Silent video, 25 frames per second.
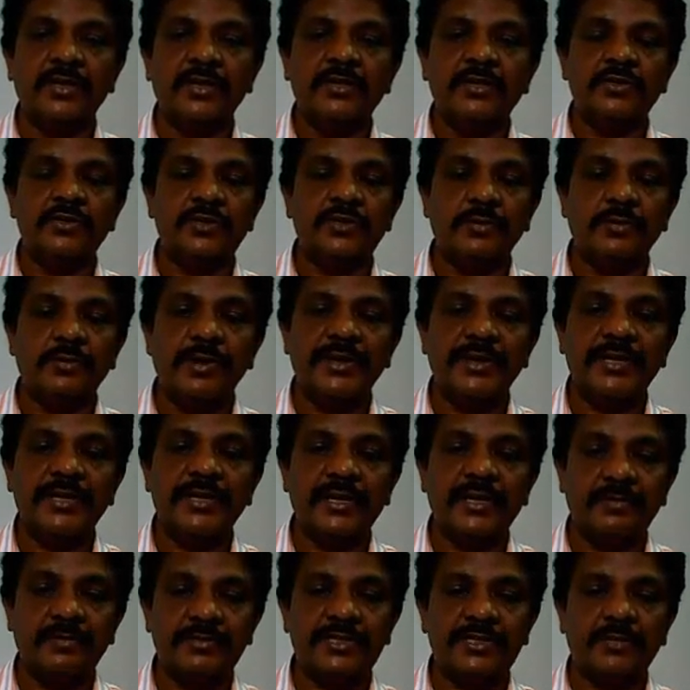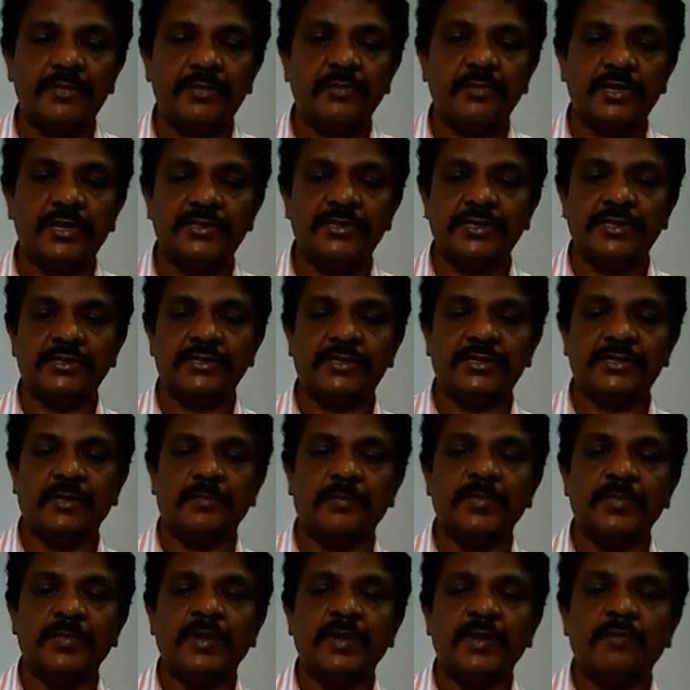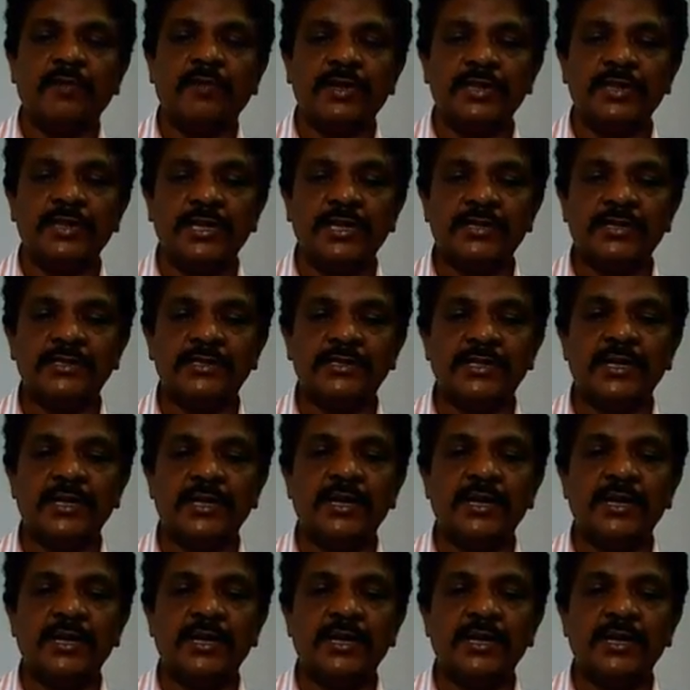stimulated emission process. For this,